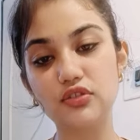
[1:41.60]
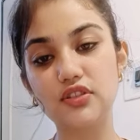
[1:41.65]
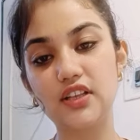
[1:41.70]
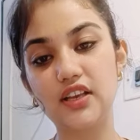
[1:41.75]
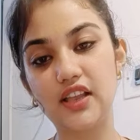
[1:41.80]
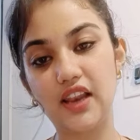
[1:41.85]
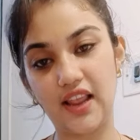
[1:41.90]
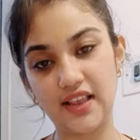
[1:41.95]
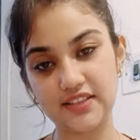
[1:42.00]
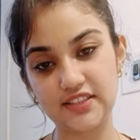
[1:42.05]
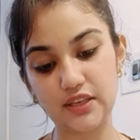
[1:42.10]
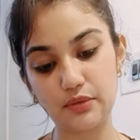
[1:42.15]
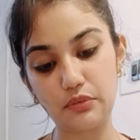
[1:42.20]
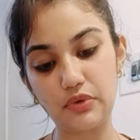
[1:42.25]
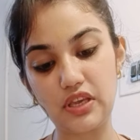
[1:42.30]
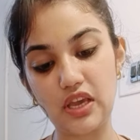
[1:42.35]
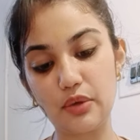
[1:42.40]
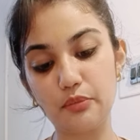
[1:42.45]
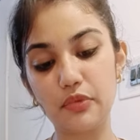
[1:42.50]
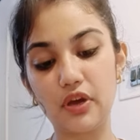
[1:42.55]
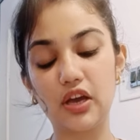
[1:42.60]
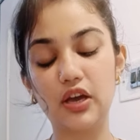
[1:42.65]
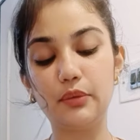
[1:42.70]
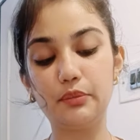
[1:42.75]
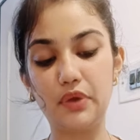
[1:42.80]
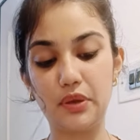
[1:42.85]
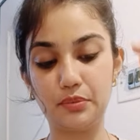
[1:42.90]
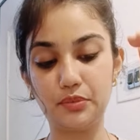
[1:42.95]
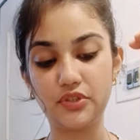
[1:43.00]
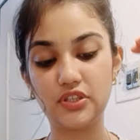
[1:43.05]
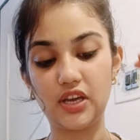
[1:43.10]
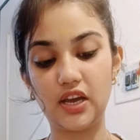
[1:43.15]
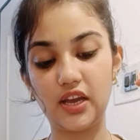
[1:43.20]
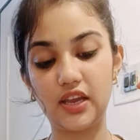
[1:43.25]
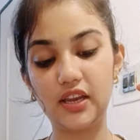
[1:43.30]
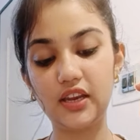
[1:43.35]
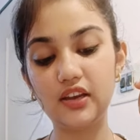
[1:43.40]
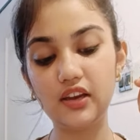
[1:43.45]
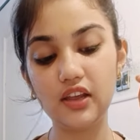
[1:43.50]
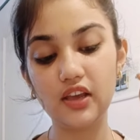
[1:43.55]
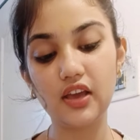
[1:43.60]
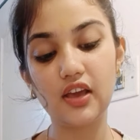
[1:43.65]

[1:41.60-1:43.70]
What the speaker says: the glycemia peptide,